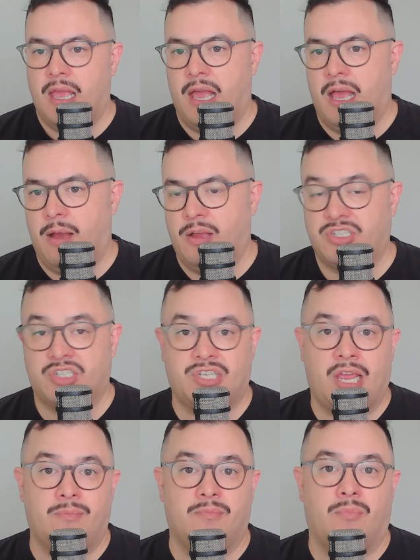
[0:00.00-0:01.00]
It's a
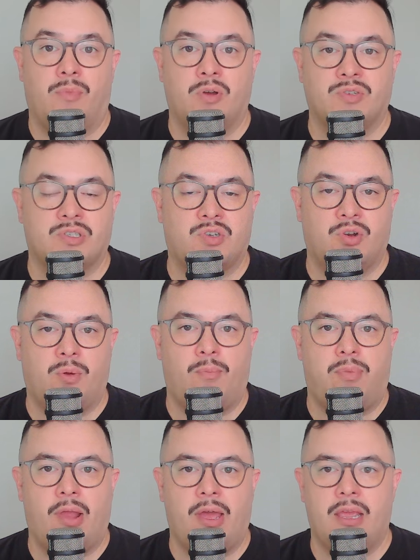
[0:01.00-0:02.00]
shame Moses
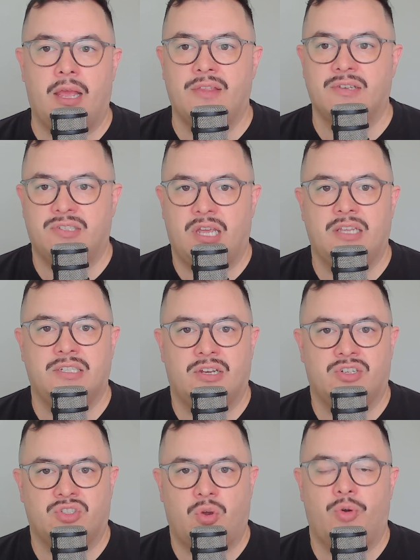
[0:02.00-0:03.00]
couldn't play. I understand he's had
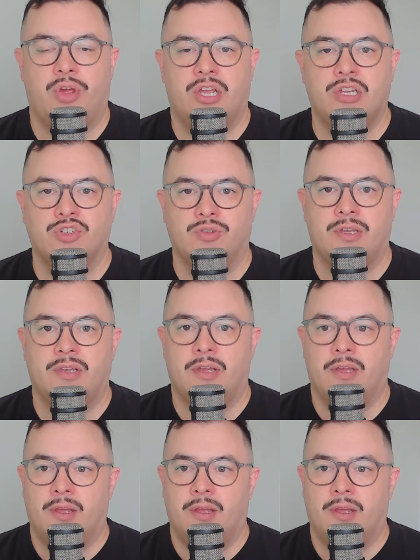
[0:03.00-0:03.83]
a shoulder injury.